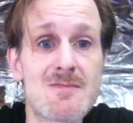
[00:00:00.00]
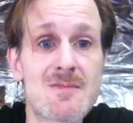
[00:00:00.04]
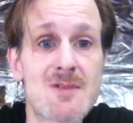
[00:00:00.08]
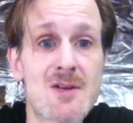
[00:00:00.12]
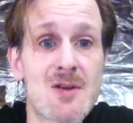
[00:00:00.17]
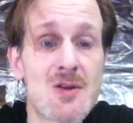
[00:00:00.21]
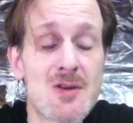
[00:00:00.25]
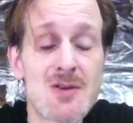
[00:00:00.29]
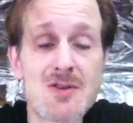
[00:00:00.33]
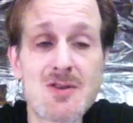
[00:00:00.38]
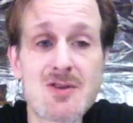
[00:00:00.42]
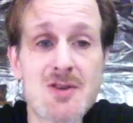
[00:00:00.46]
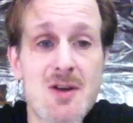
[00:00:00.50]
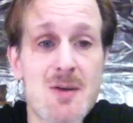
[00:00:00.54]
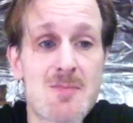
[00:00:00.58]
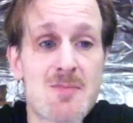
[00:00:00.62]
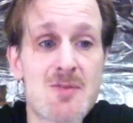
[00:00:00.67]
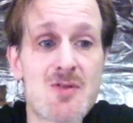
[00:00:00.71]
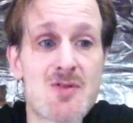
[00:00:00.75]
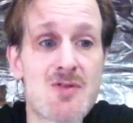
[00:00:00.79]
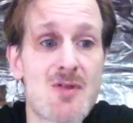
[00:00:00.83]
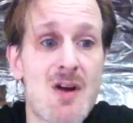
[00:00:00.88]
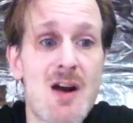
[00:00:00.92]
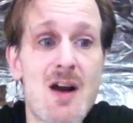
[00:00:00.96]
I couldn't stop
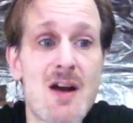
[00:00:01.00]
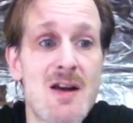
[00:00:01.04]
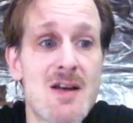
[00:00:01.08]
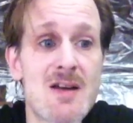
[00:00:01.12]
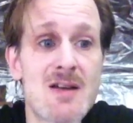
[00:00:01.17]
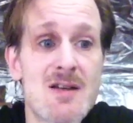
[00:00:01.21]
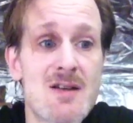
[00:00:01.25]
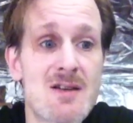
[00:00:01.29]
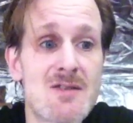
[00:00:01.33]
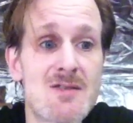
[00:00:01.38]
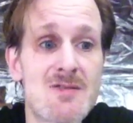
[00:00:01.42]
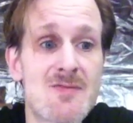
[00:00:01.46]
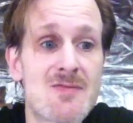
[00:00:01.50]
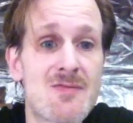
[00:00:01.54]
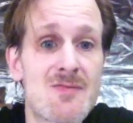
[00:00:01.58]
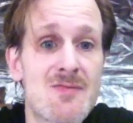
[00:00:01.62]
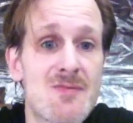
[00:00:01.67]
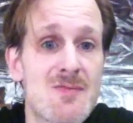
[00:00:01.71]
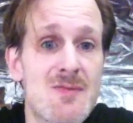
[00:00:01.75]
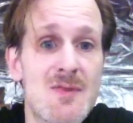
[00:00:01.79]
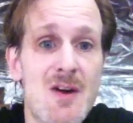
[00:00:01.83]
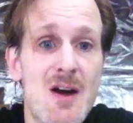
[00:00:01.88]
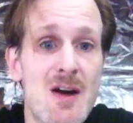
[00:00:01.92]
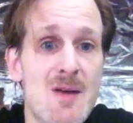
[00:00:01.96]
crying and
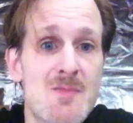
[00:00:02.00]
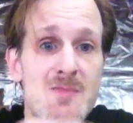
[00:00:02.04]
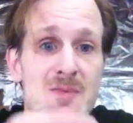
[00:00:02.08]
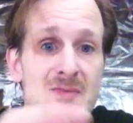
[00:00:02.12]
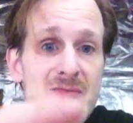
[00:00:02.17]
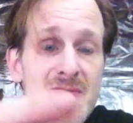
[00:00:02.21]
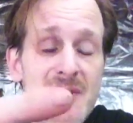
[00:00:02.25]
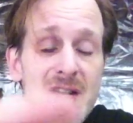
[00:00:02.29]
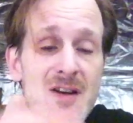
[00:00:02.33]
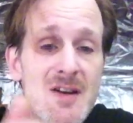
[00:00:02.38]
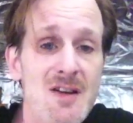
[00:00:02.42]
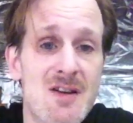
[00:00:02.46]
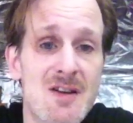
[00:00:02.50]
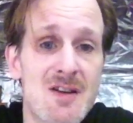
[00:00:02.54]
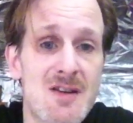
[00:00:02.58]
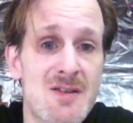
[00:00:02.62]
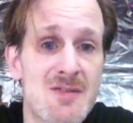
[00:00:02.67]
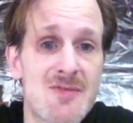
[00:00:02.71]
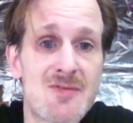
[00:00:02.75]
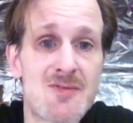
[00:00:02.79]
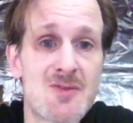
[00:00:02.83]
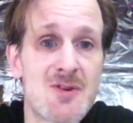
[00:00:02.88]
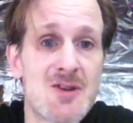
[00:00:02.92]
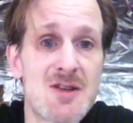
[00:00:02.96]

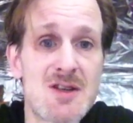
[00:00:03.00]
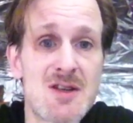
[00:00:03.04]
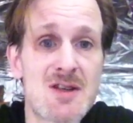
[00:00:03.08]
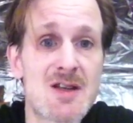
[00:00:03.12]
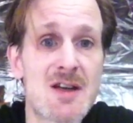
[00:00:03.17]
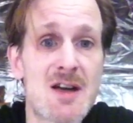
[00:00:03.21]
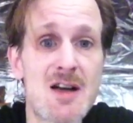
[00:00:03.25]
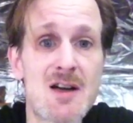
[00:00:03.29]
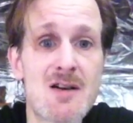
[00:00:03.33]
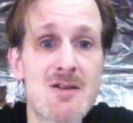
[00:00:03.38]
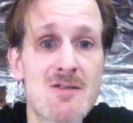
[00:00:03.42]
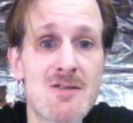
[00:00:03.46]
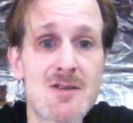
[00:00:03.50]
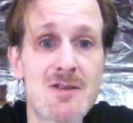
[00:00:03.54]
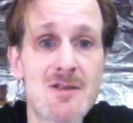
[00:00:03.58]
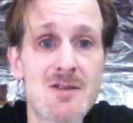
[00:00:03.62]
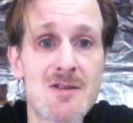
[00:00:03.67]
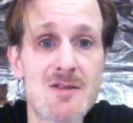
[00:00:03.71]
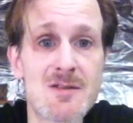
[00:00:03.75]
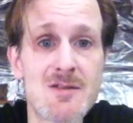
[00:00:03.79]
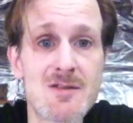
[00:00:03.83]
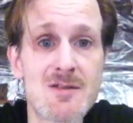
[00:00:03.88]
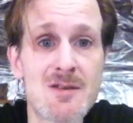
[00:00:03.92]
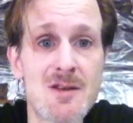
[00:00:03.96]
hyperventilating, freaking out,
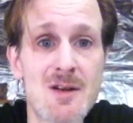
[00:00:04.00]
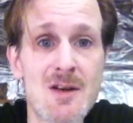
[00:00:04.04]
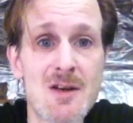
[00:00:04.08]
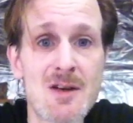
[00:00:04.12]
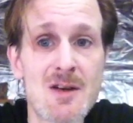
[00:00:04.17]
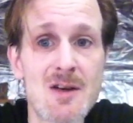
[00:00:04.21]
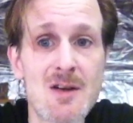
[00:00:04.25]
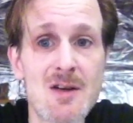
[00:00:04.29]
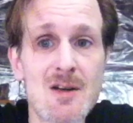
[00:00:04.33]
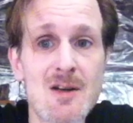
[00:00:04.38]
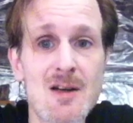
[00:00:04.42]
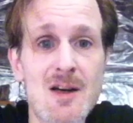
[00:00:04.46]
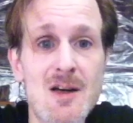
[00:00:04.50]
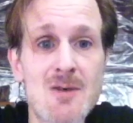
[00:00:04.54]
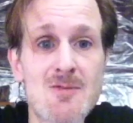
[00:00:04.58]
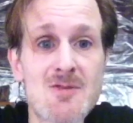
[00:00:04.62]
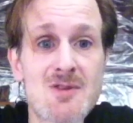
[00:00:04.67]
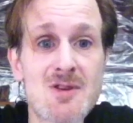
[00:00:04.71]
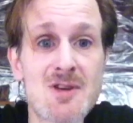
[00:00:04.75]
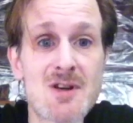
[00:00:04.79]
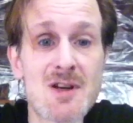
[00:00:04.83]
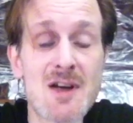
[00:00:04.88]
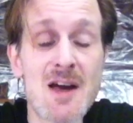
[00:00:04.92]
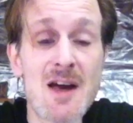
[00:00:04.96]
and I
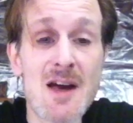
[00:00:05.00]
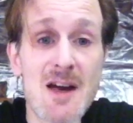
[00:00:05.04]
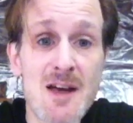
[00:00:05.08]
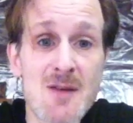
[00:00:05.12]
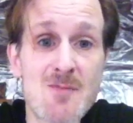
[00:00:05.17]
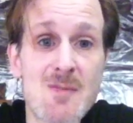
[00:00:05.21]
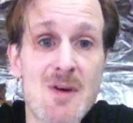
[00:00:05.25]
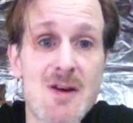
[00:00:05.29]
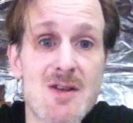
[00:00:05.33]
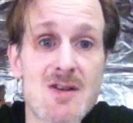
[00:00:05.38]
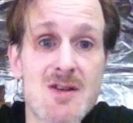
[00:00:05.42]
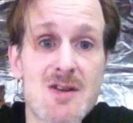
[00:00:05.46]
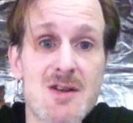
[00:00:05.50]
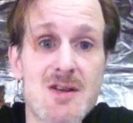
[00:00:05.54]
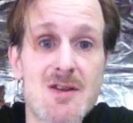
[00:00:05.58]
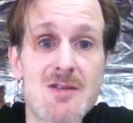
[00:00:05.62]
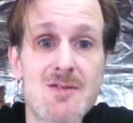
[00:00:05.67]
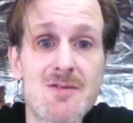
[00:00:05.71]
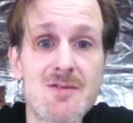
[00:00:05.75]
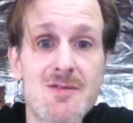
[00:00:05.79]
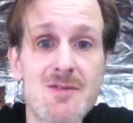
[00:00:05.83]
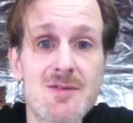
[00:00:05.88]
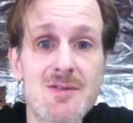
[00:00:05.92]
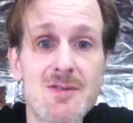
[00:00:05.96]
was going to hang
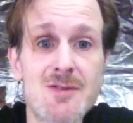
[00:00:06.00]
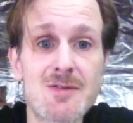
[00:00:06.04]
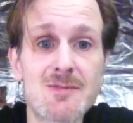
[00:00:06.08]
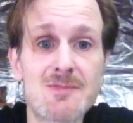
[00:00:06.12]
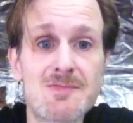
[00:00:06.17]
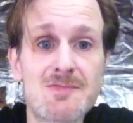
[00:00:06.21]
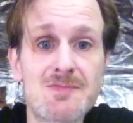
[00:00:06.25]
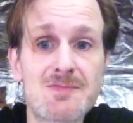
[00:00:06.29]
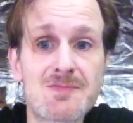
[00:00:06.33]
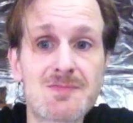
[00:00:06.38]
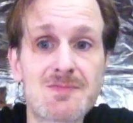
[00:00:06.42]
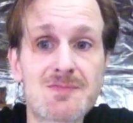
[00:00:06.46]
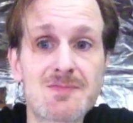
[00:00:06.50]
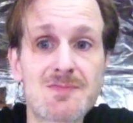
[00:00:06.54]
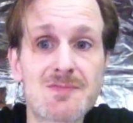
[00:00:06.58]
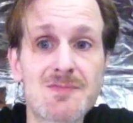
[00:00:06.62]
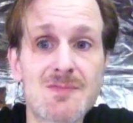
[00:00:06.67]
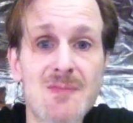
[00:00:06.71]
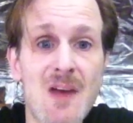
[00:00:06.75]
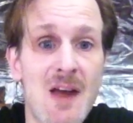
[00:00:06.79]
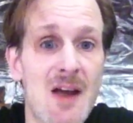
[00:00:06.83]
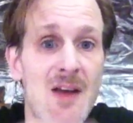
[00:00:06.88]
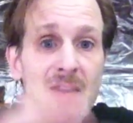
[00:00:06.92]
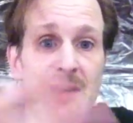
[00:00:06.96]
myself.
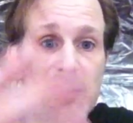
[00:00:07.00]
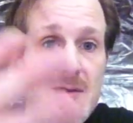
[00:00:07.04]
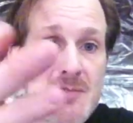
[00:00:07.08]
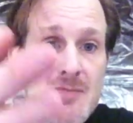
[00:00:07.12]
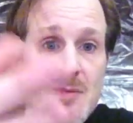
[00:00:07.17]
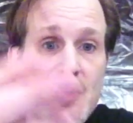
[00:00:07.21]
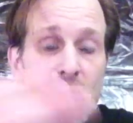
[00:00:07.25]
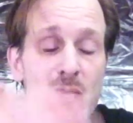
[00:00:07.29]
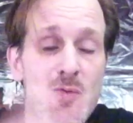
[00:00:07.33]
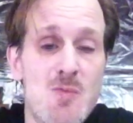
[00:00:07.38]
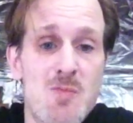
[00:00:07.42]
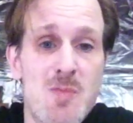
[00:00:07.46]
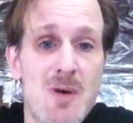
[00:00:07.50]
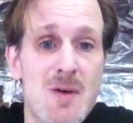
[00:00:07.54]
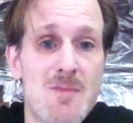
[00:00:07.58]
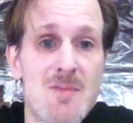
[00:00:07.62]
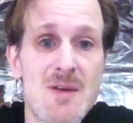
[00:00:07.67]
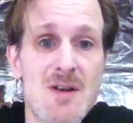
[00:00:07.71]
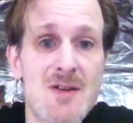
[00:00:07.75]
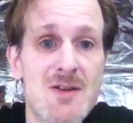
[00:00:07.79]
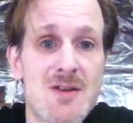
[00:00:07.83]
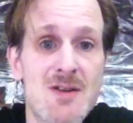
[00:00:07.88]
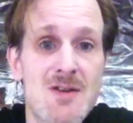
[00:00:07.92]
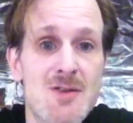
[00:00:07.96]
I had the rope, I
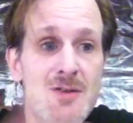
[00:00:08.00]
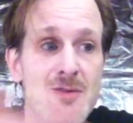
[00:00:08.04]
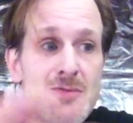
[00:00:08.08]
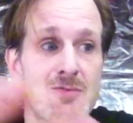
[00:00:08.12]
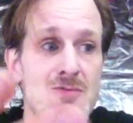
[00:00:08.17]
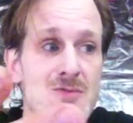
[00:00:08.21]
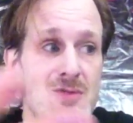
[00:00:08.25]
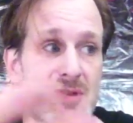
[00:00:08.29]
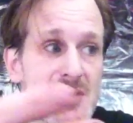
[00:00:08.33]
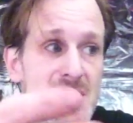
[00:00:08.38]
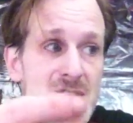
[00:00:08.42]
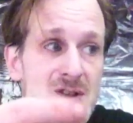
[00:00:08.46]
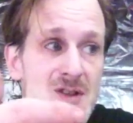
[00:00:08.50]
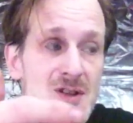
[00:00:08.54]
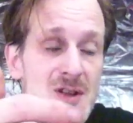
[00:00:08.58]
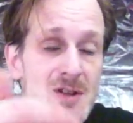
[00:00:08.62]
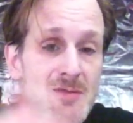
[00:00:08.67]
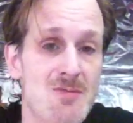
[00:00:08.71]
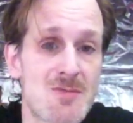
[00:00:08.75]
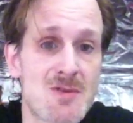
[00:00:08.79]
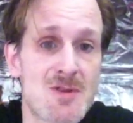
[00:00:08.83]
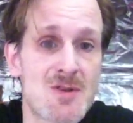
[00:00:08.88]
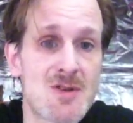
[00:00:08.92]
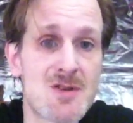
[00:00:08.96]
made the noose, I
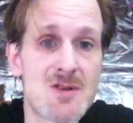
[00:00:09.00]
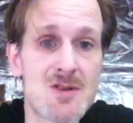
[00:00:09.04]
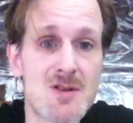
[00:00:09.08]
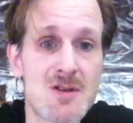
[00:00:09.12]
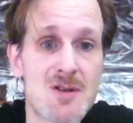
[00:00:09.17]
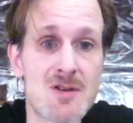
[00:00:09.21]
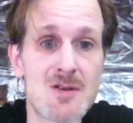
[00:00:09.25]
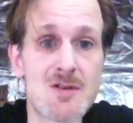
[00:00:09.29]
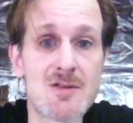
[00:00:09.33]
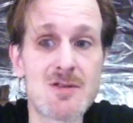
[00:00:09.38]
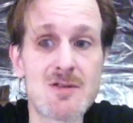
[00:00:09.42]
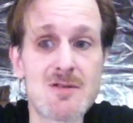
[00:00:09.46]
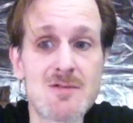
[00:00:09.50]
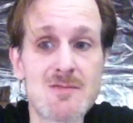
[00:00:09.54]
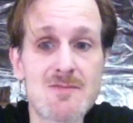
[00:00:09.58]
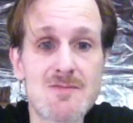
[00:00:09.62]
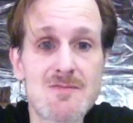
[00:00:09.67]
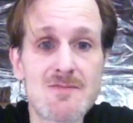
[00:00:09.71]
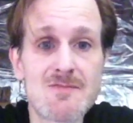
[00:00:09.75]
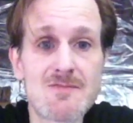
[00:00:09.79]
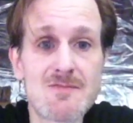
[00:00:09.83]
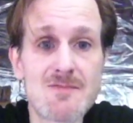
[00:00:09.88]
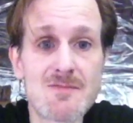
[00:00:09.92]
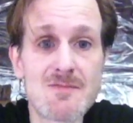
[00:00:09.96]
was uh,
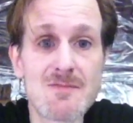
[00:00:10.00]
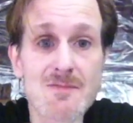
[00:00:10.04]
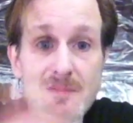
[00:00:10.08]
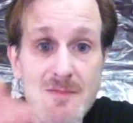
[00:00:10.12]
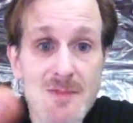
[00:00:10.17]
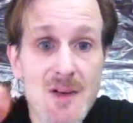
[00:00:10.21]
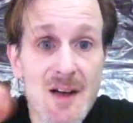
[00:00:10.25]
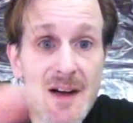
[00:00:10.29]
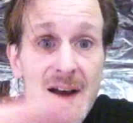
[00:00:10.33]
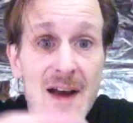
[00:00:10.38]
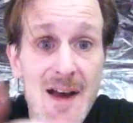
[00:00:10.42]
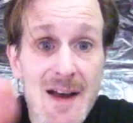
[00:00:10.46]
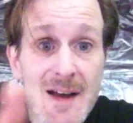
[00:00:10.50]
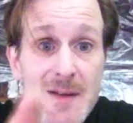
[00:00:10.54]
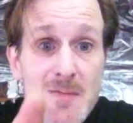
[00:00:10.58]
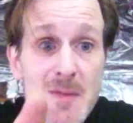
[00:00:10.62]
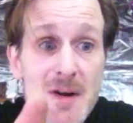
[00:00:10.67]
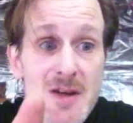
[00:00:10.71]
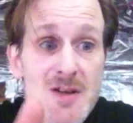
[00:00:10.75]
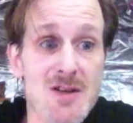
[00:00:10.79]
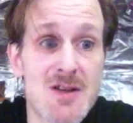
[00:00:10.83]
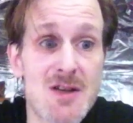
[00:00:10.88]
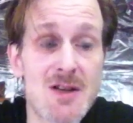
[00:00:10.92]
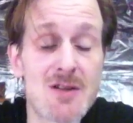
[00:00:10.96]
going to hang
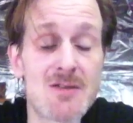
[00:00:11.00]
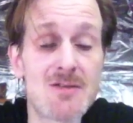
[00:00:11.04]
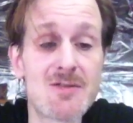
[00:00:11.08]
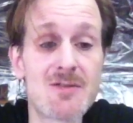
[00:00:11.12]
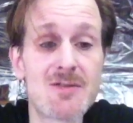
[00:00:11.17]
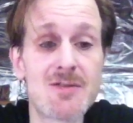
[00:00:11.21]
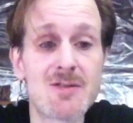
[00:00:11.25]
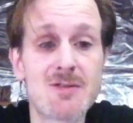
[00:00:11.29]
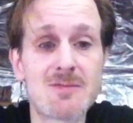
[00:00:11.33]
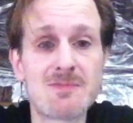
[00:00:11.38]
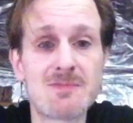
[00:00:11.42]
myself.